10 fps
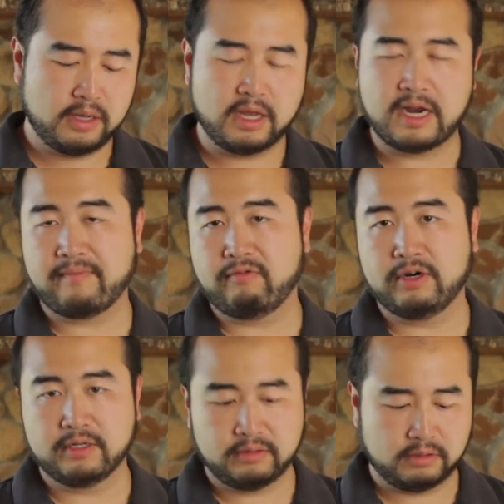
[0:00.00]
And after
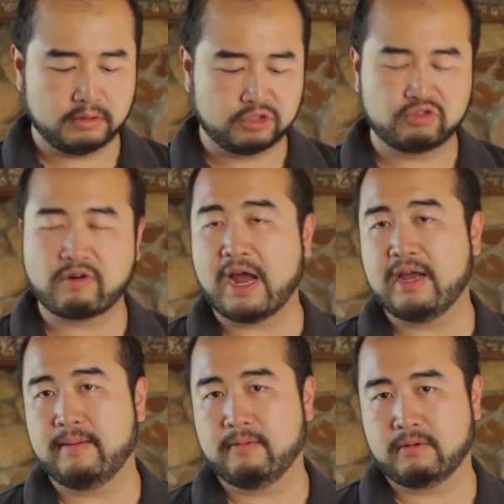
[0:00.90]
it, dry
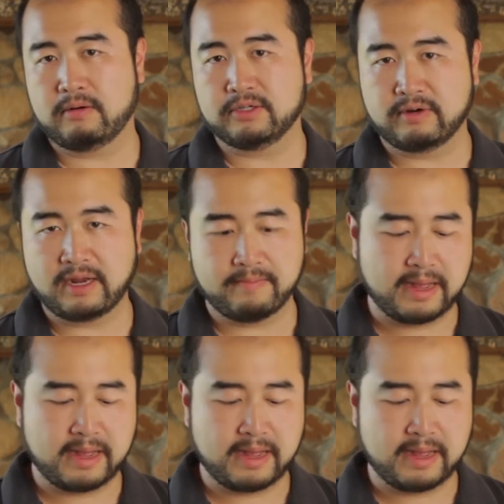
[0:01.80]
up or string it